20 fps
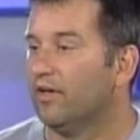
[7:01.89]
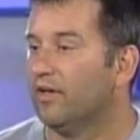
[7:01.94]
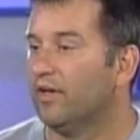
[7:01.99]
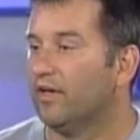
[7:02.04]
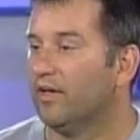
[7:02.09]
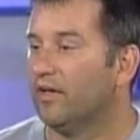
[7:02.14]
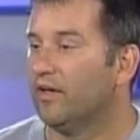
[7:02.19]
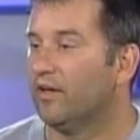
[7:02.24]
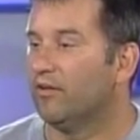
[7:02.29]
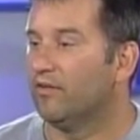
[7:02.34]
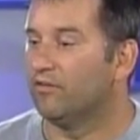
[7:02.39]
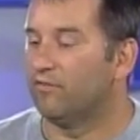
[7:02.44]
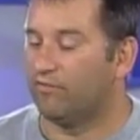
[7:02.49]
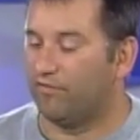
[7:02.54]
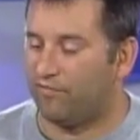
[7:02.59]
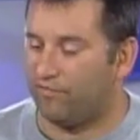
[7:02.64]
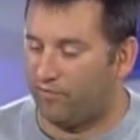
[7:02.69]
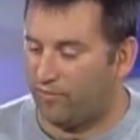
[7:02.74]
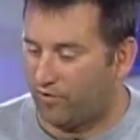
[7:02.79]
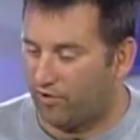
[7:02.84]
and
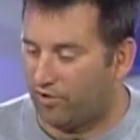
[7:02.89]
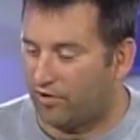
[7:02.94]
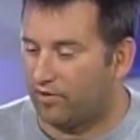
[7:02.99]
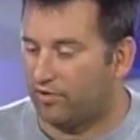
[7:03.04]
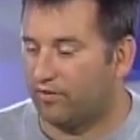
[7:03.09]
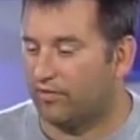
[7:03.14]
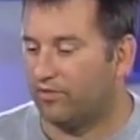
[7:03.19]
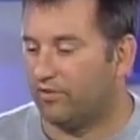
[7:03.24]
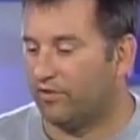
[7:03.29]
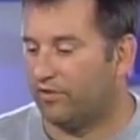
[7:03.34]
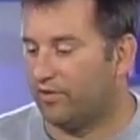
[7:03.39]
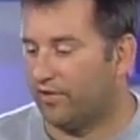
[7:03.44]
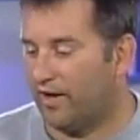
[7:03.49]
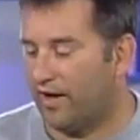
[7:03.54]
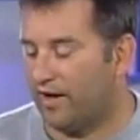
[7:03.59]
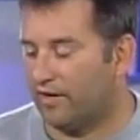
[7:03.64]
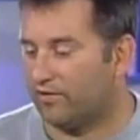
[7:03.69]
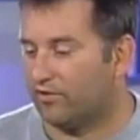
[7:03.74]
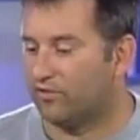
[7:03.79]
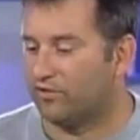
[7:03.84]
for the
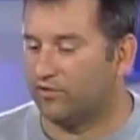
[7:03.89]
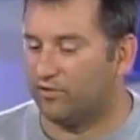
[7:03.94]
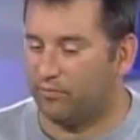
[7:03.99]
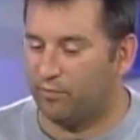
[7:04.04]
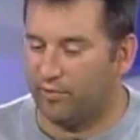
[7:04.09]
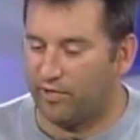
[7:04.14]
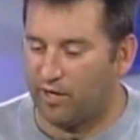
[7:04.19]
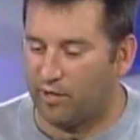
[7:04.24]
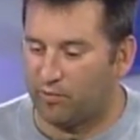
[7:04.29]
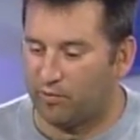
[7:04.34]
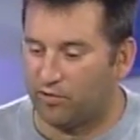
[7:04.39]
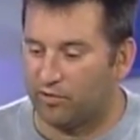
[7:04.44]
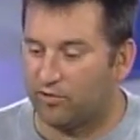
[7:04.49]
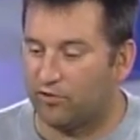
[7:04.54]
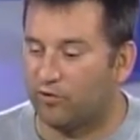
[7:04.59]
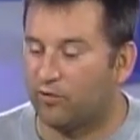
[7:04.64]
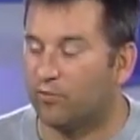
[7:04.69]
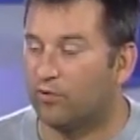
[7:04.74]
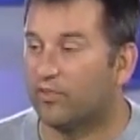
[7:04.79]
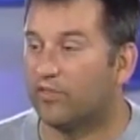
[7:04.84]
doctors to be able to
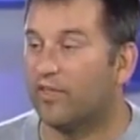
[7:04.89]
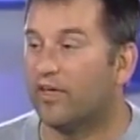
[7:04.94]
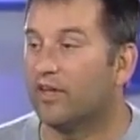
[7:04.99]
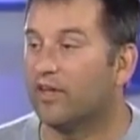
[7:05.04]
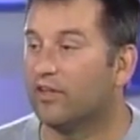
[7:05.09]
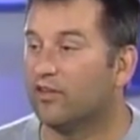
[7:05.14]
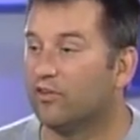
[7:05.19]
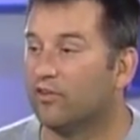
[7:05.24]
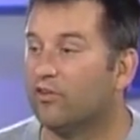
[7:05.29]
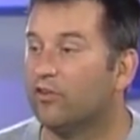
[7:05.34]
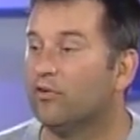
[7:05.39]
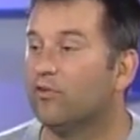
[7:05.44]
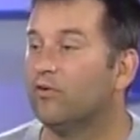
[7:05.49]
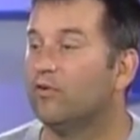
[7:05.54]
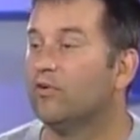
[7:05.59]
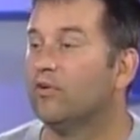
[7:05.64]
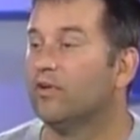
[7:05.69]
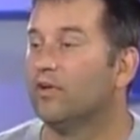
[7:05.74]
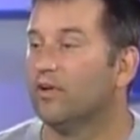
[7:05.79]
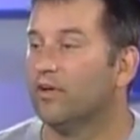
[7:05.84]
do what they can
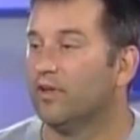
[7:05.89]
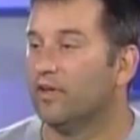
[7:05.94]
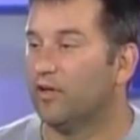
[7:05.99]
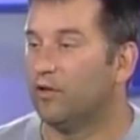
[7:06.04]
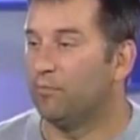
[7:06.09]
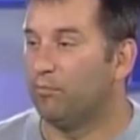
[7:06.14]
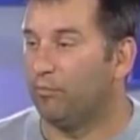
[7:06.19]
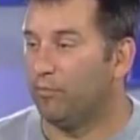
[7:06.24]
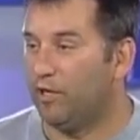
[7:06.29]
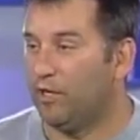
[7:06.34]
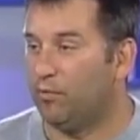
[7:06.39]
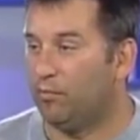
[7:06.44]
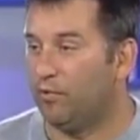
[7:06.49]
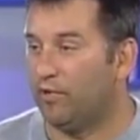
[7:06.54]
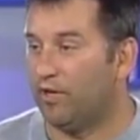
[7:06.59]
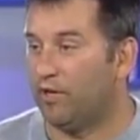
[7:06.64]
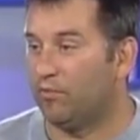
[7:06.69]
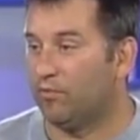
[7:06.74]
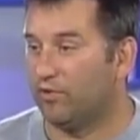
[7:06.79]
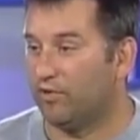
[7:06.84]
do, and me
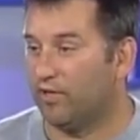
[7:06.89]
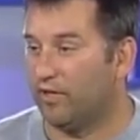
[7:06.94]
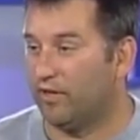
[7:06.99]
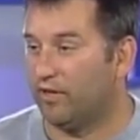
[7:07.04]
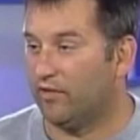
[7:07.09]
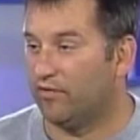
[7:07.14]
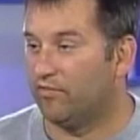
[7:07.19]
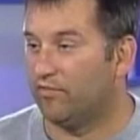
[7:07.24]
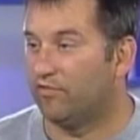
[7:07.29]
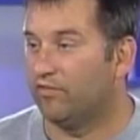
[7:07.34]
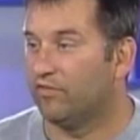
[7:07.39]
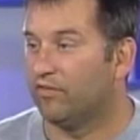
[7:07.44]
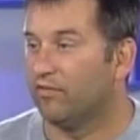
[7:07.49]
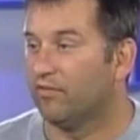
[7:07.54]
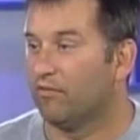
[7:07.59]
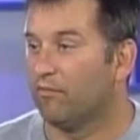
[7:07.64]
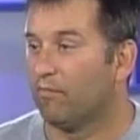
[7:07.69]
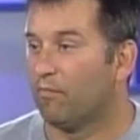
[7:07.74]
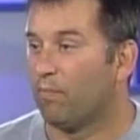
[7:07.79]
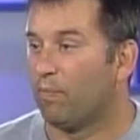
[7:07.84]
be able to give
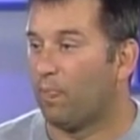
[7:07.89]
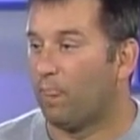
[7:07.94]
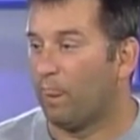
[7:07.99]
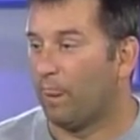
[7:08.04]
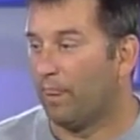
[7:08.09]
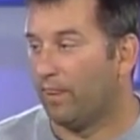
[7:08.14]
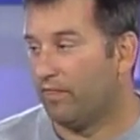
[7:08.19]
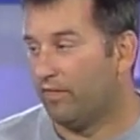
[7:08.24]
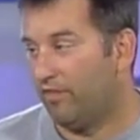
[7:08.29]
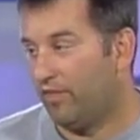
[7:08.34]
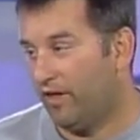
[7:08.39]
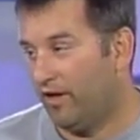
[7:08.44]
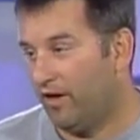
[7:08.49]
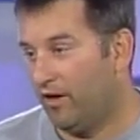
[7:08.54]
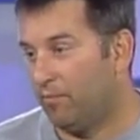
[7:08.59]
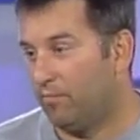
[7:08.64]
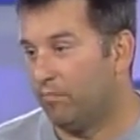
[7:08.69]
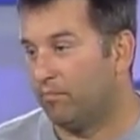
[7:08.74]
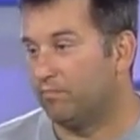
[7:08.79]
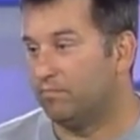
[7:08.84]

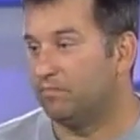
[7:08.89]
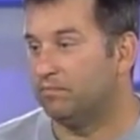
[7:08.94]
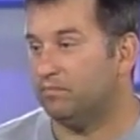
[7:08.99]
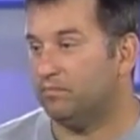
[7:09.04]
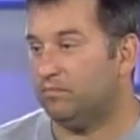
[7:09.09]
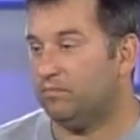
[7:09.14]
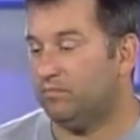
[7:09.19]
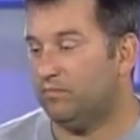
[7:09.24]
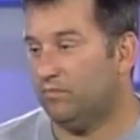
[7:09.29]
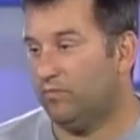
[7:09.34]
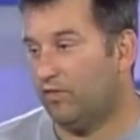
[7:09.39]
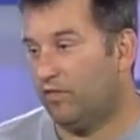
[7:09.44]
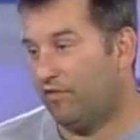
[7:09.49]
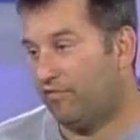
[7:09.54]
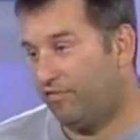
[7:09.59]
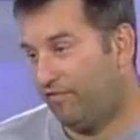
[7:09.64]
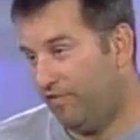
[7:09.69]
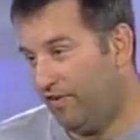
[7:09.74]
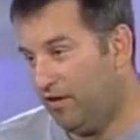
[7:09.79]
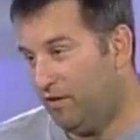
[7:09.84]
them the
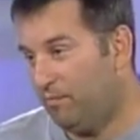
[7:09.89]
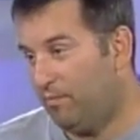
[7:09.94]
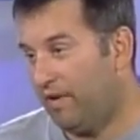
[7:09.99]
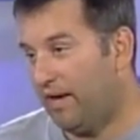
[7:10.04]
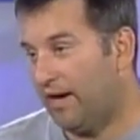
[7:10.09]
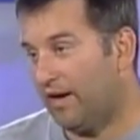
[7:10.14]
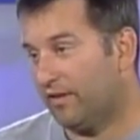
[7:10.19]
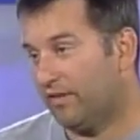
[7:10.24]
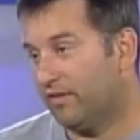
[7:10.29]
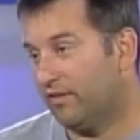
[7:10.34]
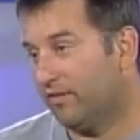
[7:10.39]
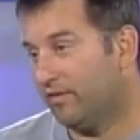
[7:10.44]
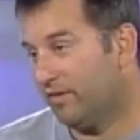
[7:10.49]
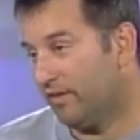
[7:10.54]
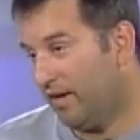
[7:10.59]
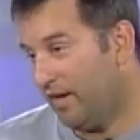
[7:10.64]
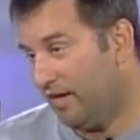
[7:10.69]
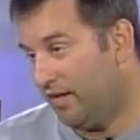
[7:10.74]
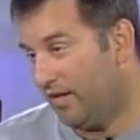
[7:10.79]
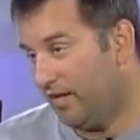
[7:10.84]
feedback that
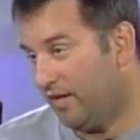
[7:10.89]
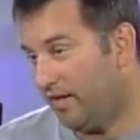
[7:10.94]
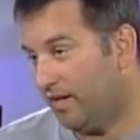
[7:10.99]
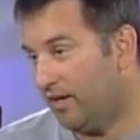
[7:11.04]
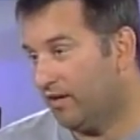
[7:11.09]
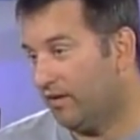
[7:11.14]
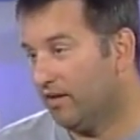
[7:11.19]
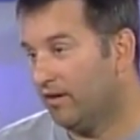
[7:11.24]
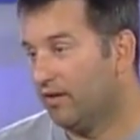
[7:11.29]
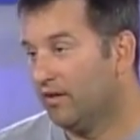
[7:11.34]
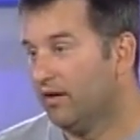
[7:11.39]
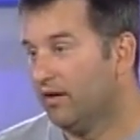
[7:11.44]
they need.